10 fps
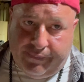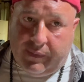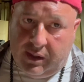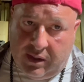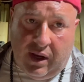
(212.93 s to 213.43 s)

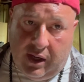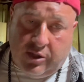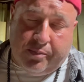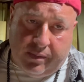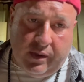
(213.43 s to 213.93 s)
he's
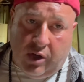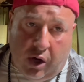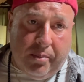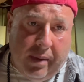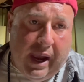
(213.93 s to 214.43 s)

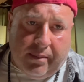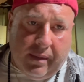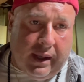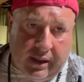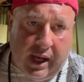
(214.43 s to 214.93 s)
hurt bad,
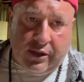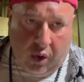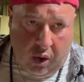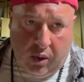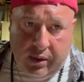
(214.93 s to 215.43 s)
man. The guy's
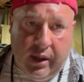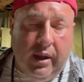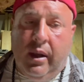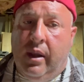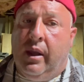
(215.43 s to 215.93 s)
old,
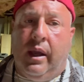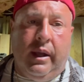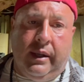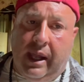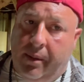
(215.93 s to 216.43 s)
and
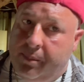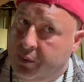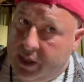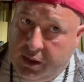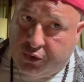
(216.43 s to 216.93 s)
he had a
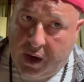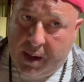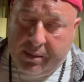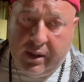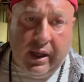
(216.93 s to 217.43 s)
brain
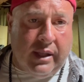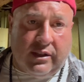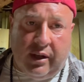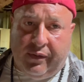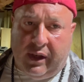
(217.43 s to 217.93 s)
trauma and
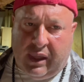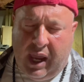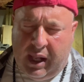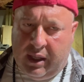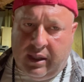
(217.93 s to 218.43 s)
stuff like
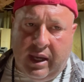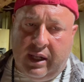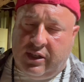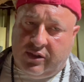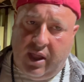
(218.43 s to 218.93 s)
that, and yet
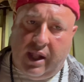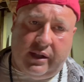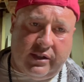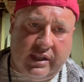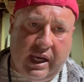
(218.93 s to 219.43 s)
he's still out on
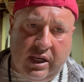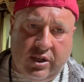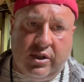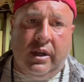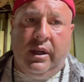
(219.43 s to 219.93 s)
the
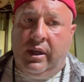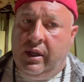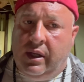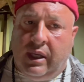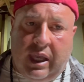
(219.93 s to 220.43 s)
stage
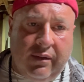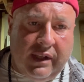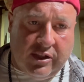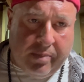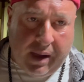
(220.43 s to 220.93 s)
giving
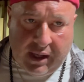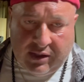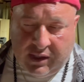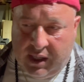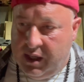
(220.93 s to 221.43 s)
his
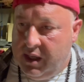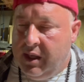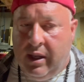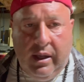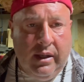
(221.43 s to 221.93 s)
best.
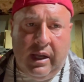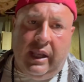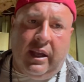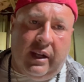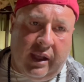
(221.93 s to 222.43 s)
How are
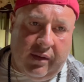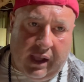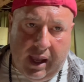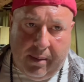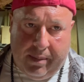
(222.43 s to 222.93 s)
you going to give the
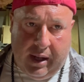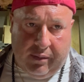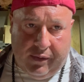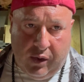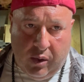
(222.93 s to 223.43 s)
guy a bad
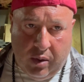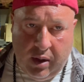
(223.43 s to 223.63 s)
review?